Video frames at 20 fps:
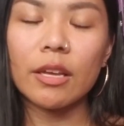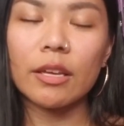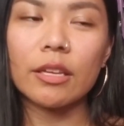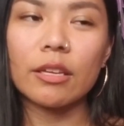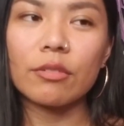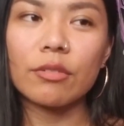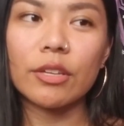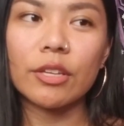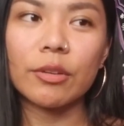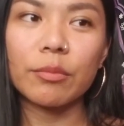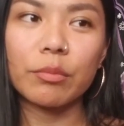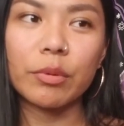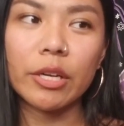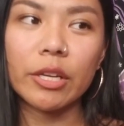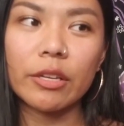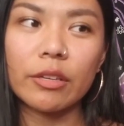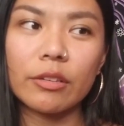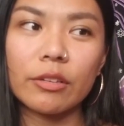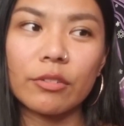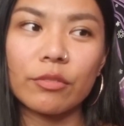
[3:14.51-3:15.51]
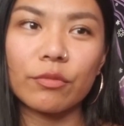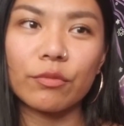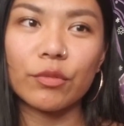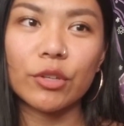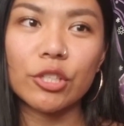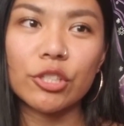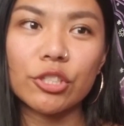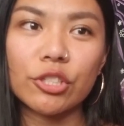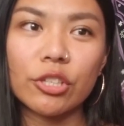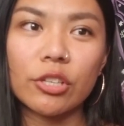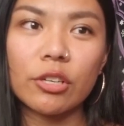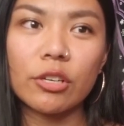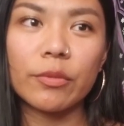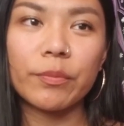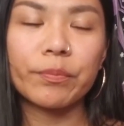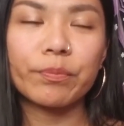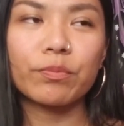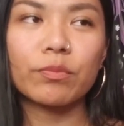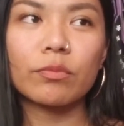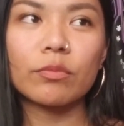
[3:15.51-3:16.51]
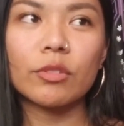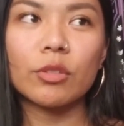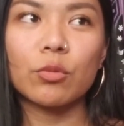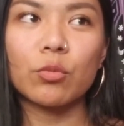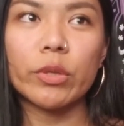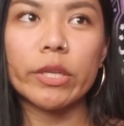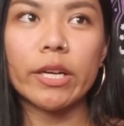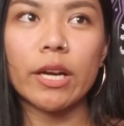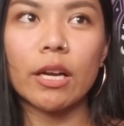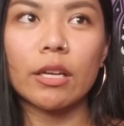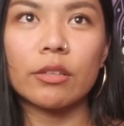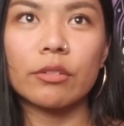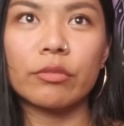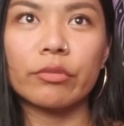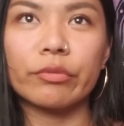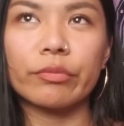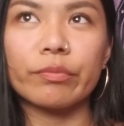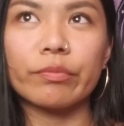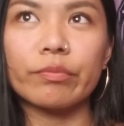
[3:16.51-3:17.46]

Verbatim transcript: even, but for sure we kind of